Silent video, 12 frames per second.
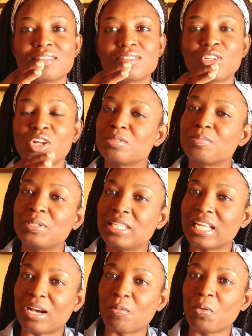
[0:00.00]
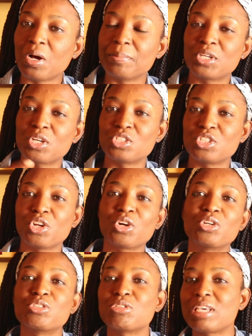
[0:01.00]
not being at work because you're not
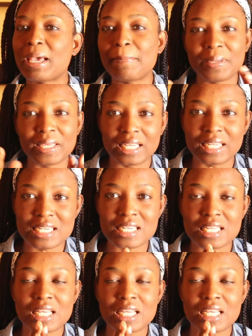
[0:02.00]
going to get paid.